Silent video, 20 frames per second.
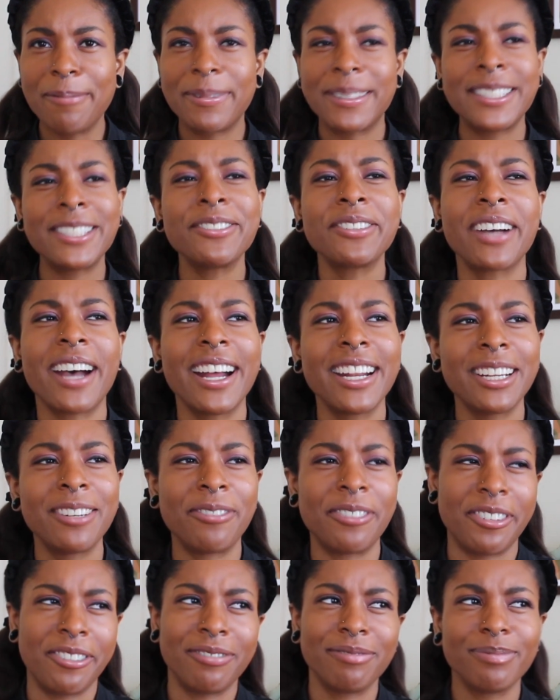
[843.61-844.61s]
I'm still
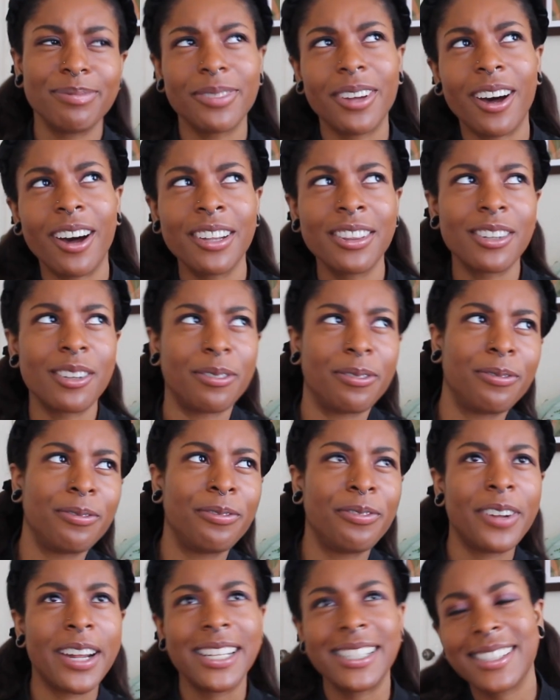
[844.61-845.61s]
kind of on the
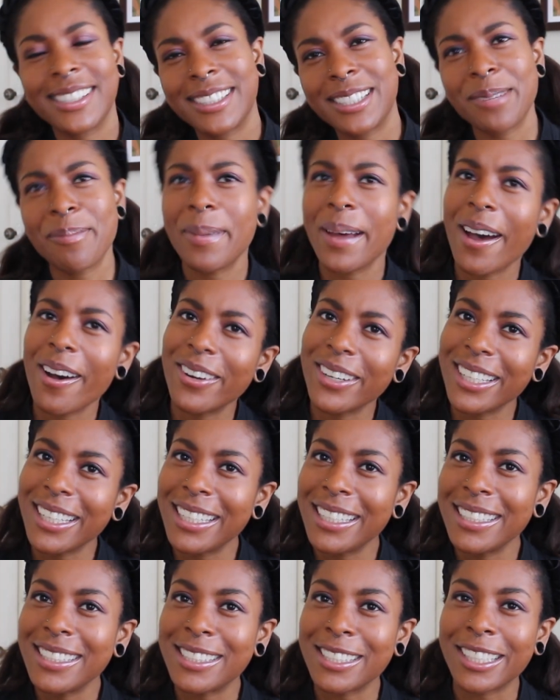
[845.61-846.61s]
fence about
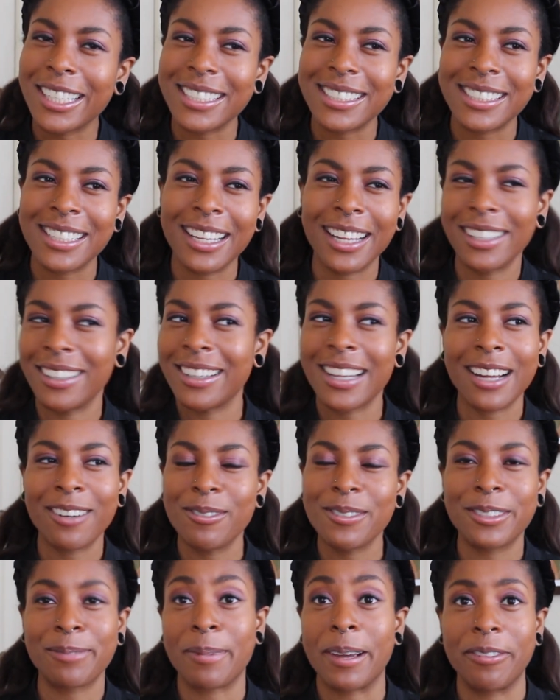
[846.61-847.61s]
it, because
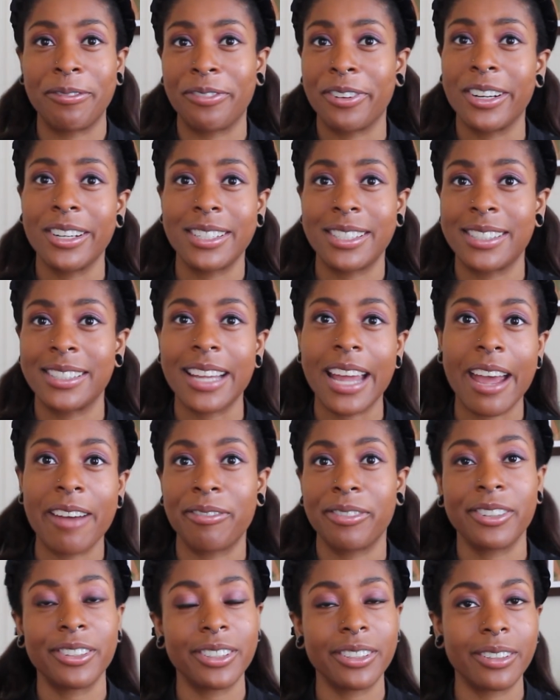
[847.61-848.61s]
that was my first
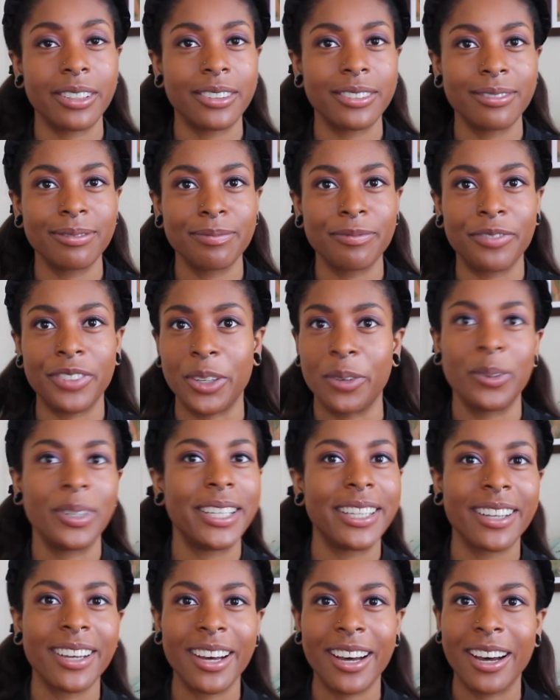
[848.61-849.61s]
ever
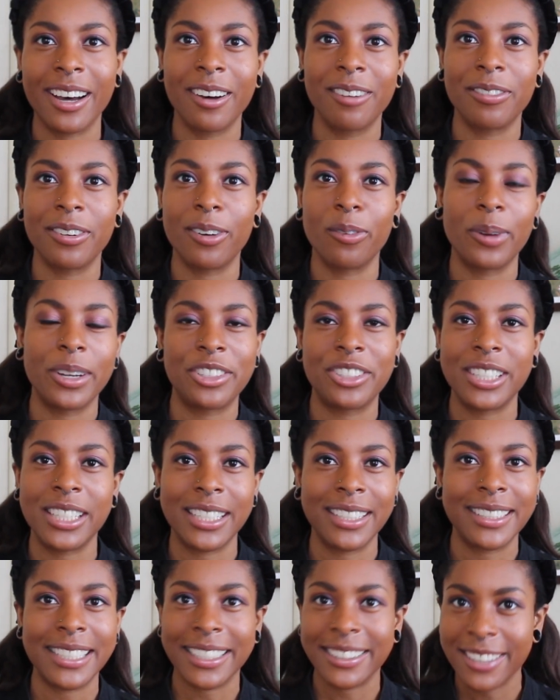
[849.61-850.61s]
viewing of a
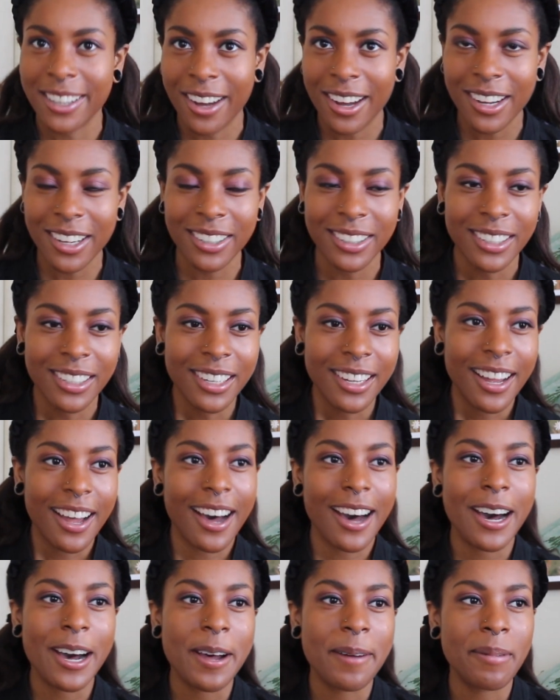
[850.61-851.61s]
witchy TikTok.
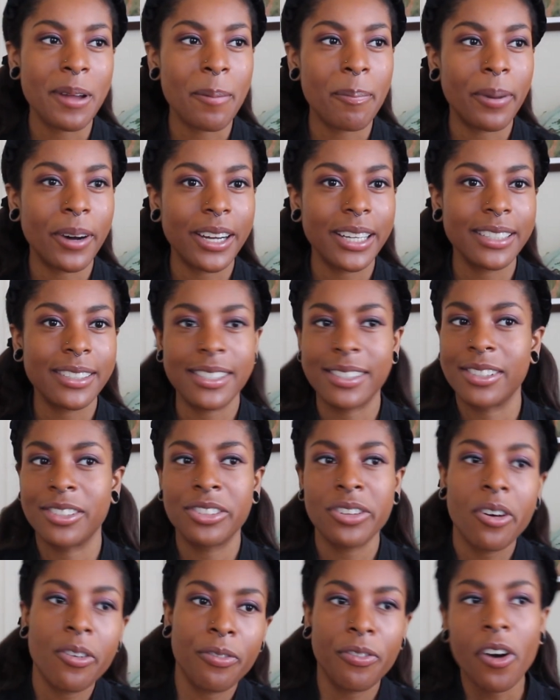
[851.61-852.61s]
But
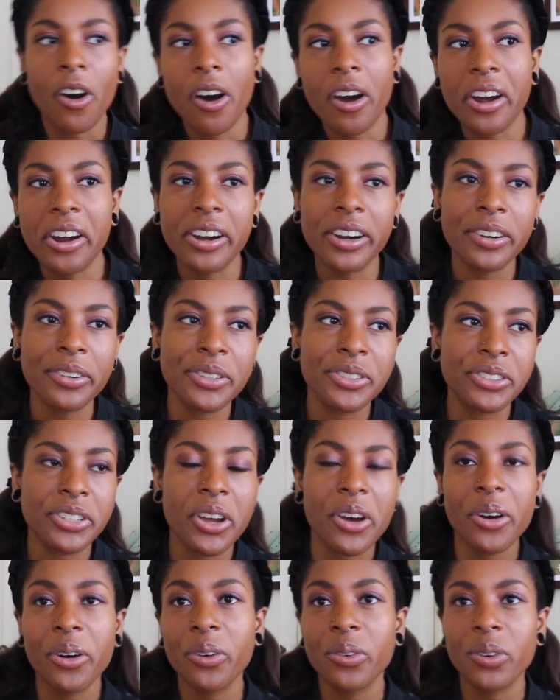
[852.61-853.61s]
so far,
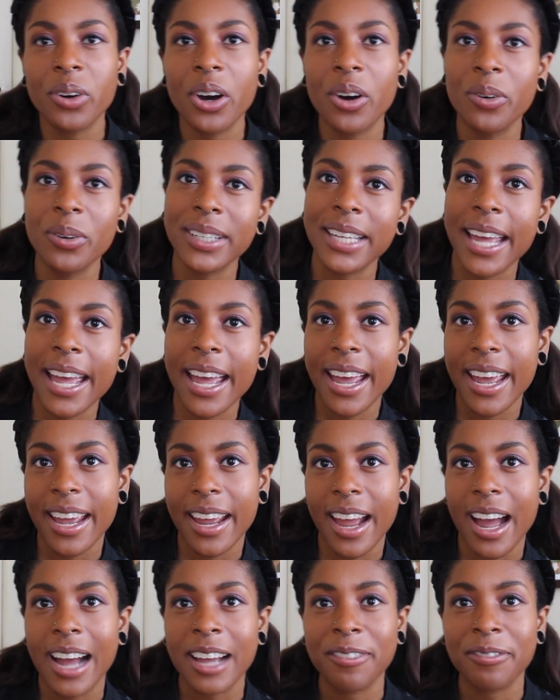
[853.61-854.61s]
so
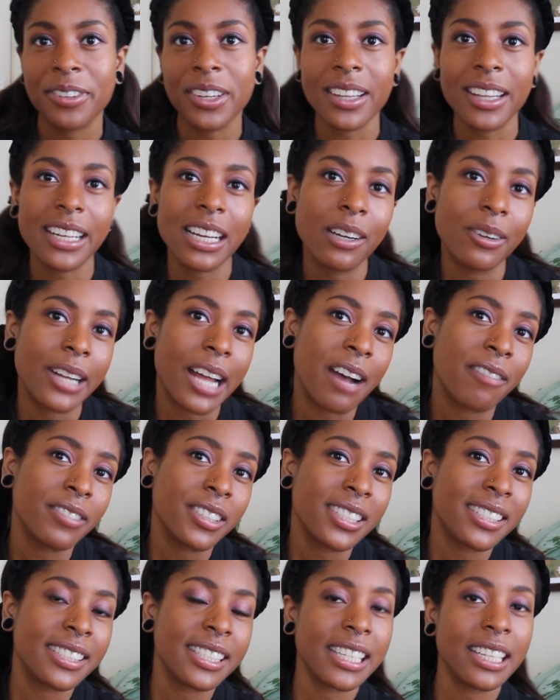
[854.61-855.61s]
okay. I feel like I would have
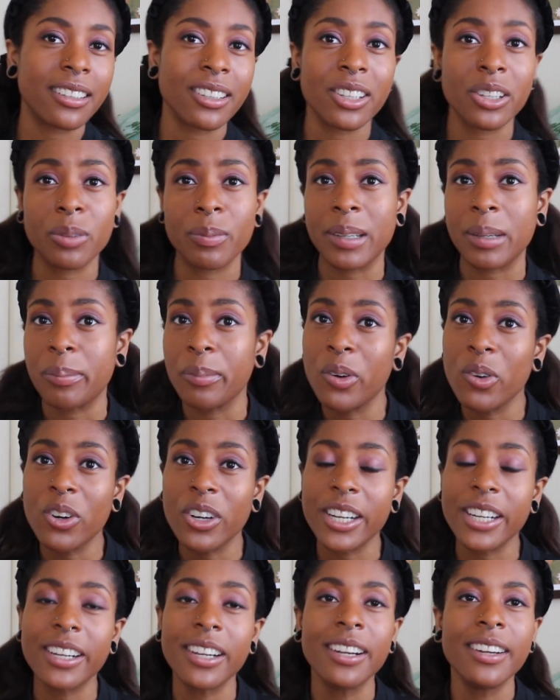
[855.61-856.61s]
to see a little bit
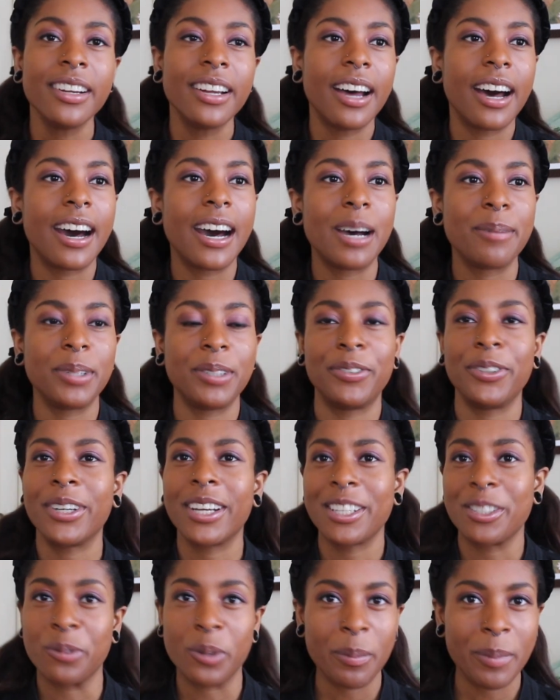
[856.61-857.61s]
more. If you
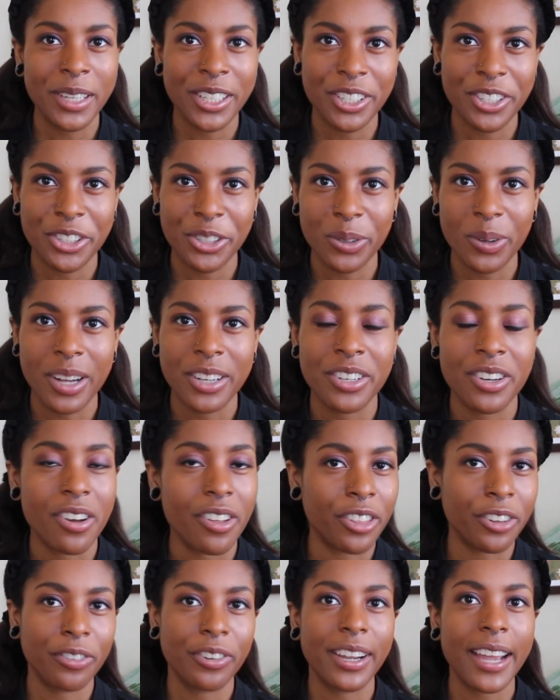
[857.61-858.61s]
guys want me to do
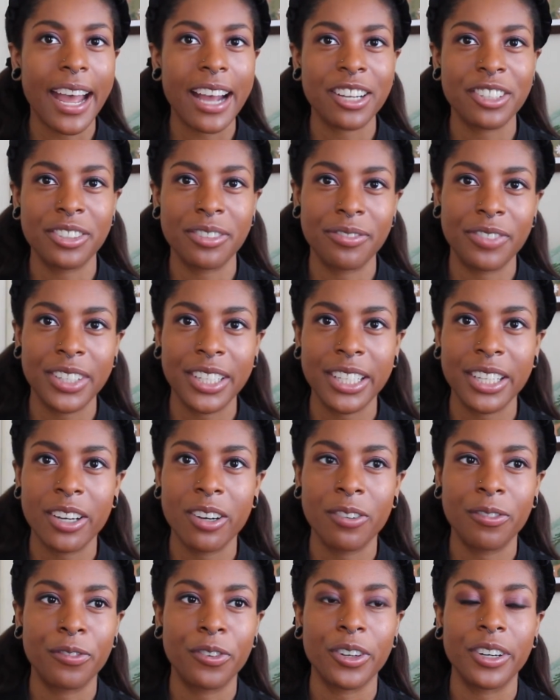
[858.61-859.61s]
another reaction
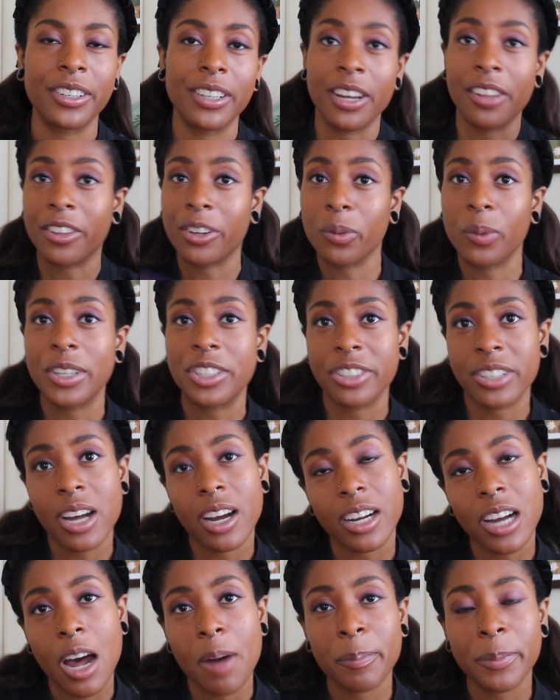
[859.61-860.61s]
video for another witch
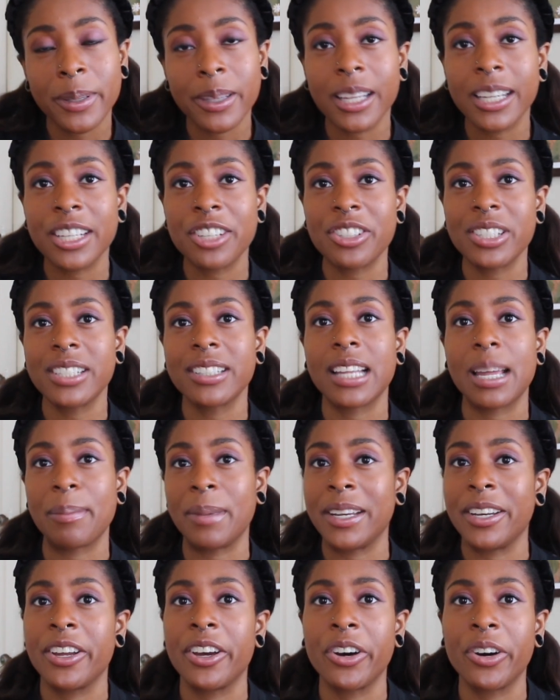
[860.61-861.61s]
talk compilation,
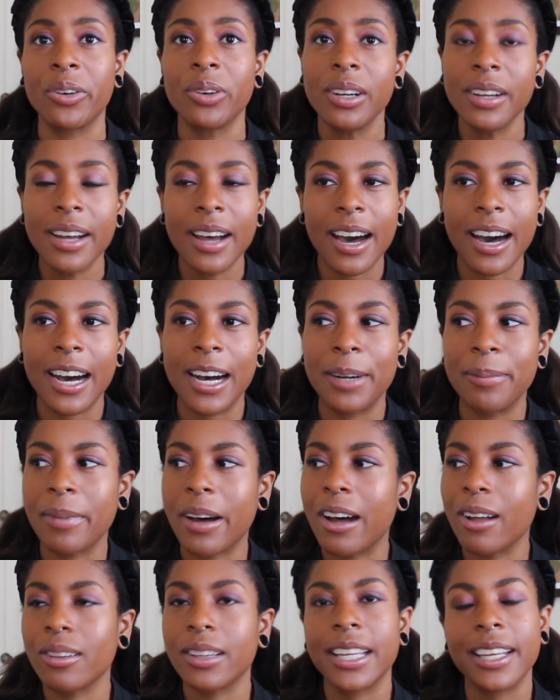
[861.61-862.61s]
let me know.
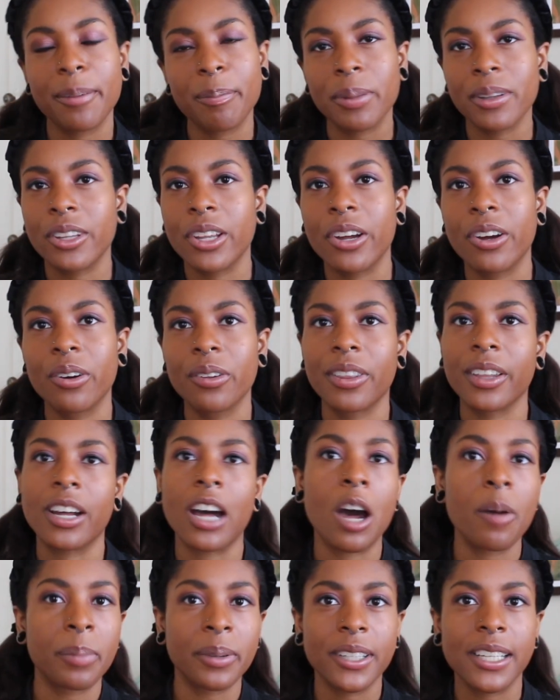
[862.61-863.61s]
I'll link below the
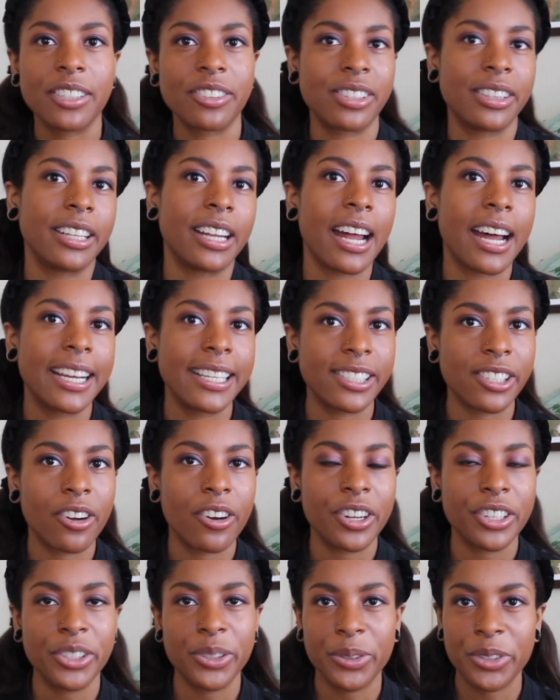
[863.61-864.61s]
compilation that I
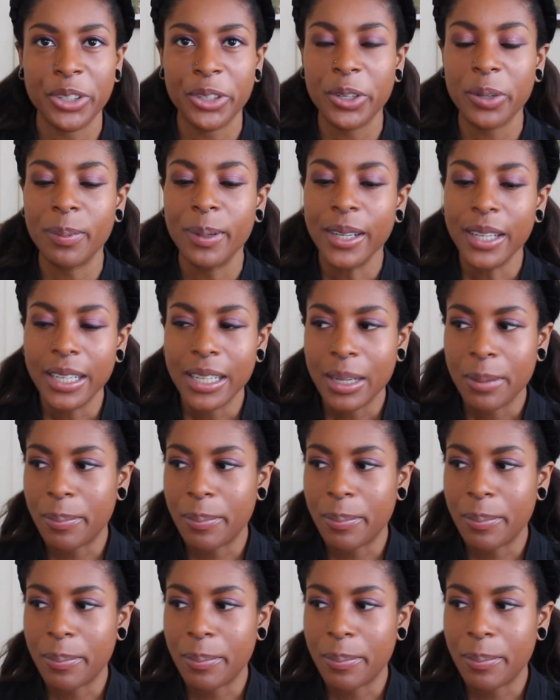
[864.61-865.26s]
saw on YouTube.